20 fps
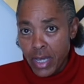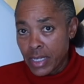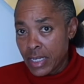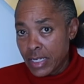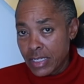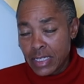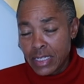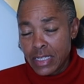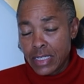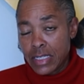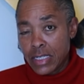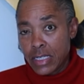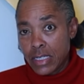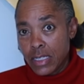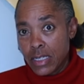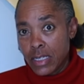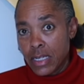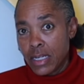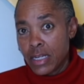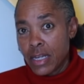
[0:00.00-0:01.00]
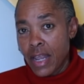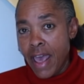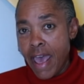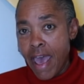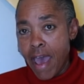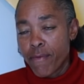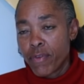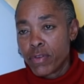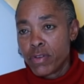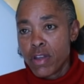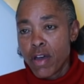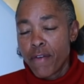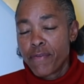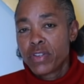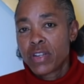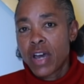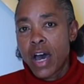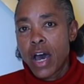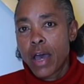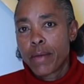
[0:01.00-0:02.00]
I guess it didn't have
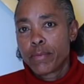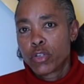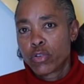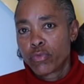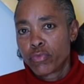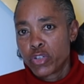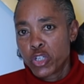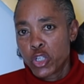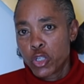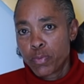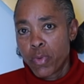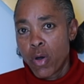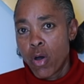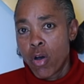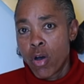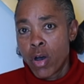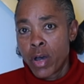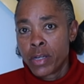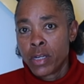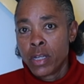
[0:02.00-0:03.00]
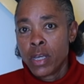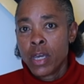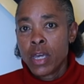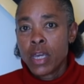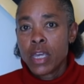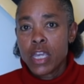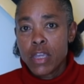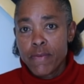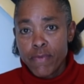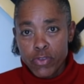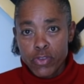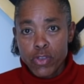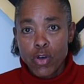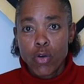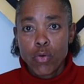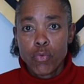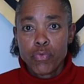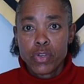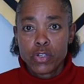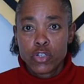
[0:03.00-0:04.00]
enough time to respond, even
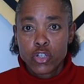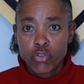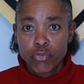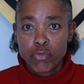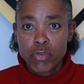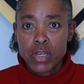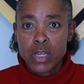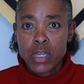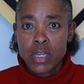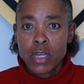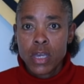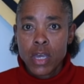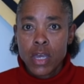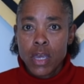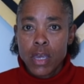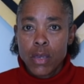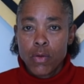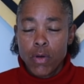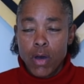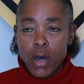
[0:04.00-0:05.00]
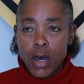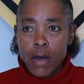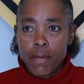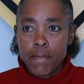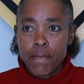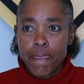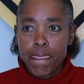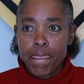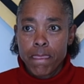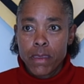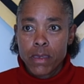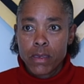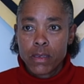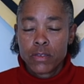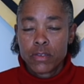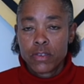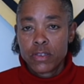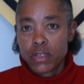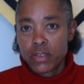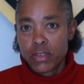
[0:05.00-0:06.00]
though the tree
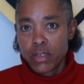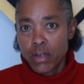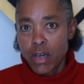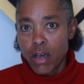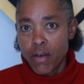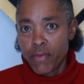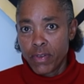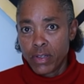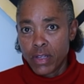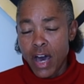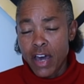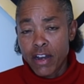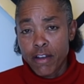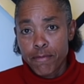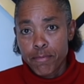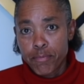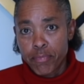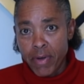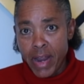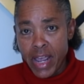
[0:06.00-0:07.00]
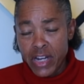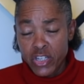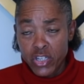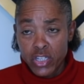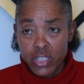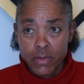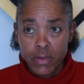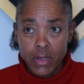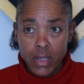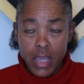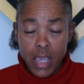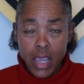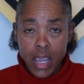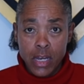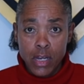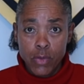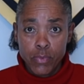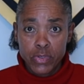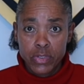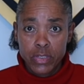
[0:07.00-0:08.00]
consisted of a lot of branches,
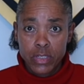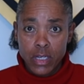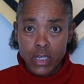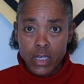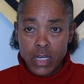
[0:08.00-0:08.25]
and it was